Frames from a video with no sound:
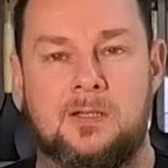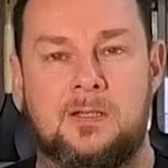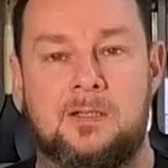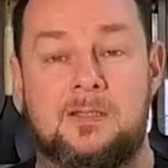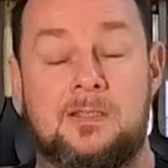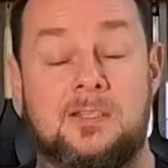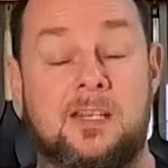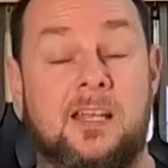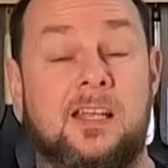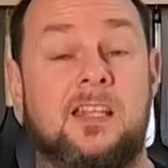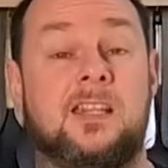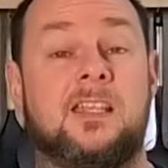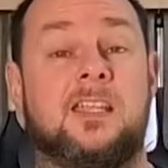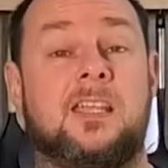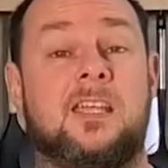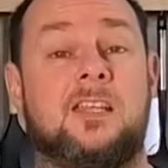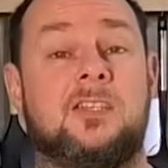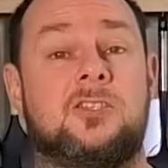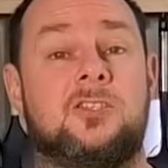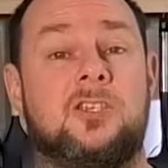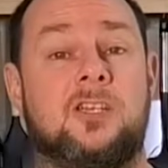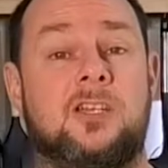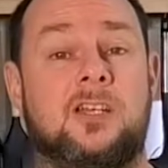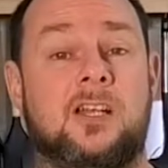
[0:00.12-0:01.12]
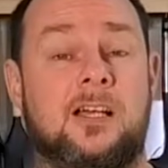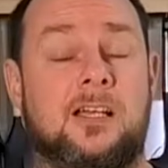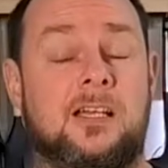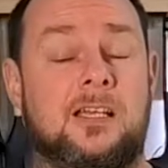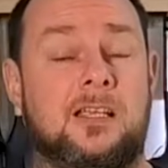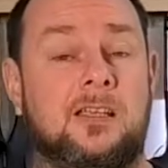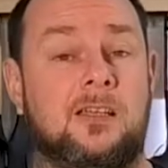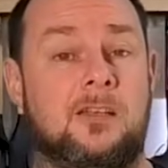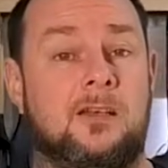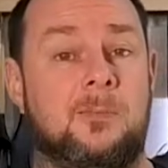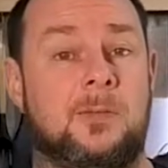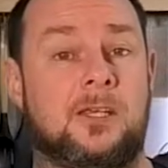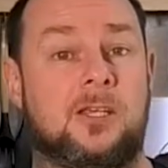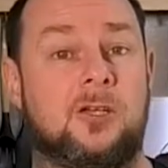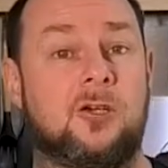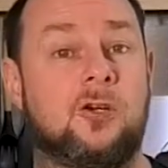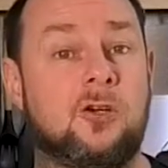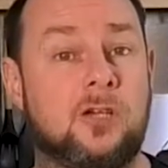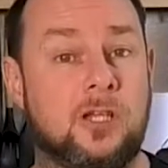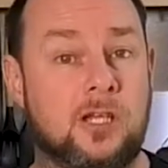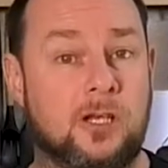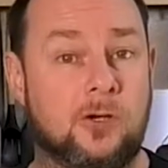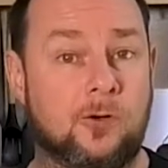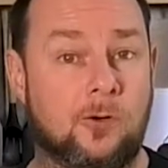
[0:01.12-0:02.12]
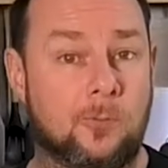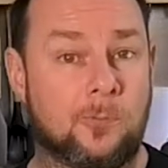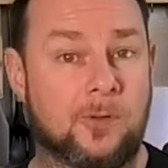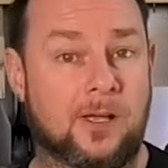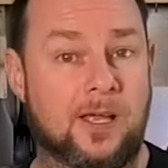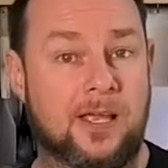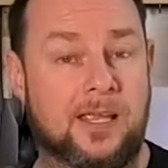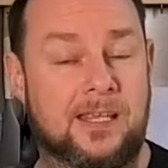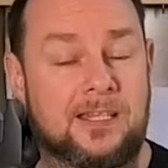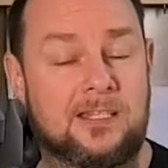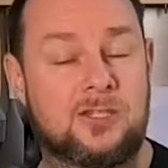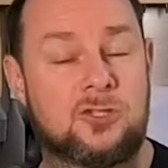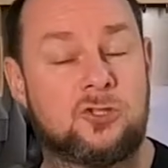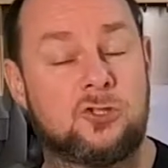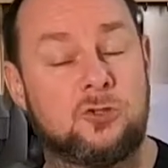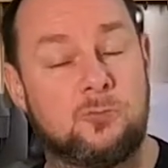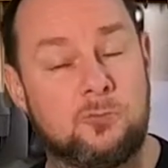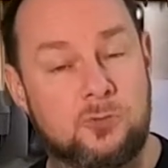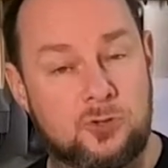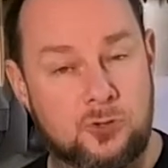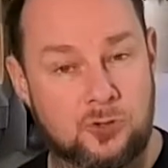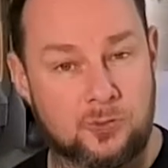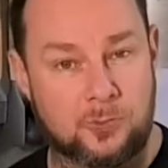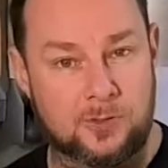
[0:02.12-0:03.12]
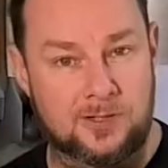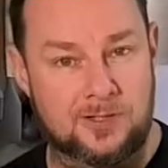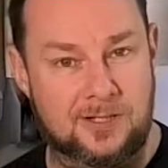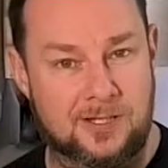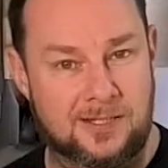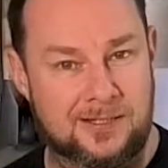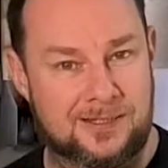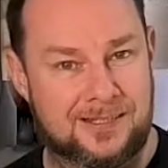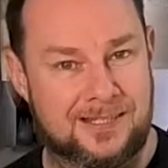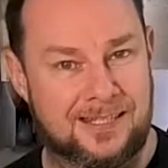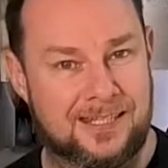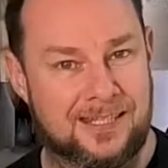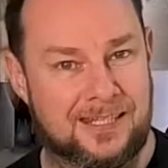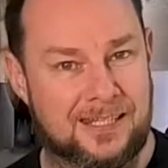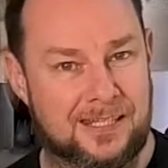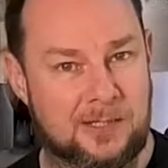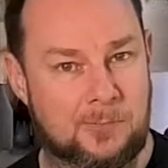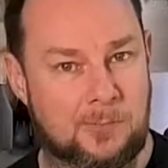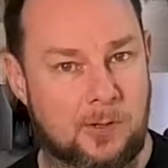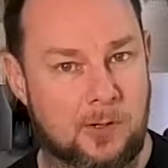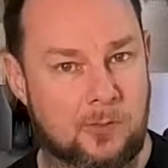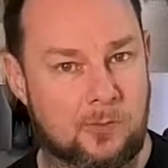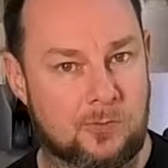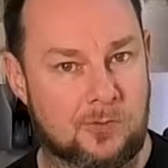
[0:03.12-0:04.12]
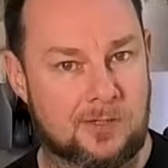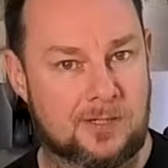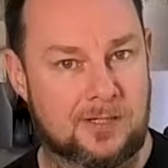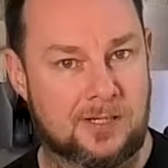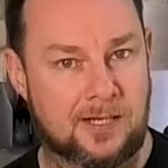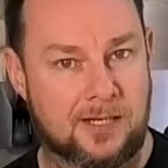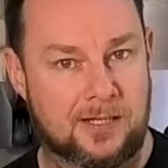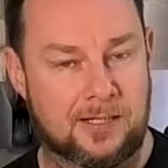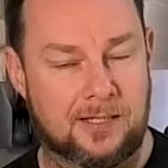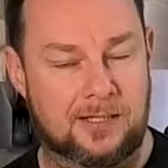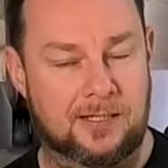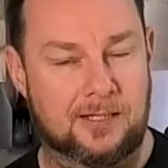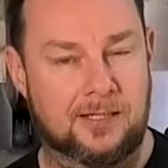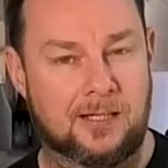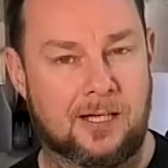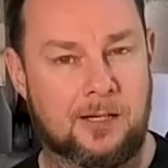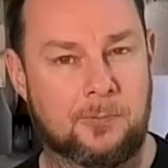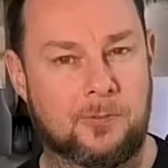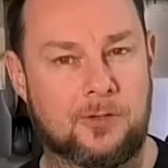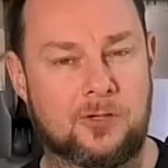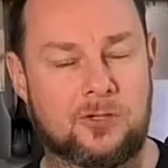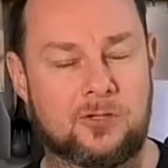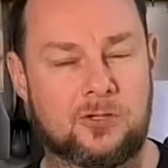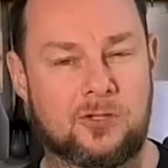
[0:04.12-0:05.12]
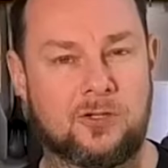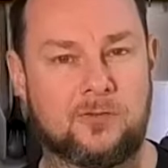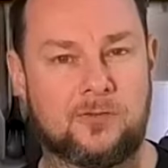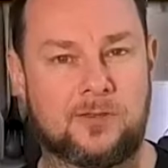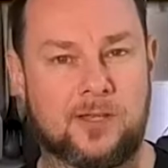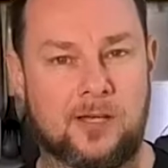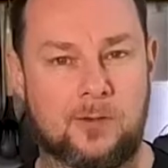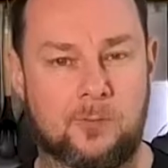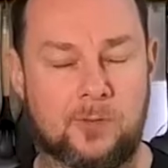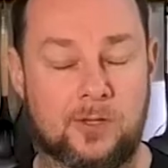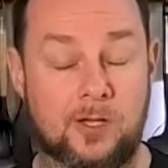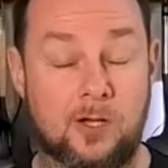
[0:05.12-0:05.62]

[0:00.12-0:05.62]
Today in the kitchen, I'm going to be cooking up a sumptuous T-bone steak. I'm going to serve that with a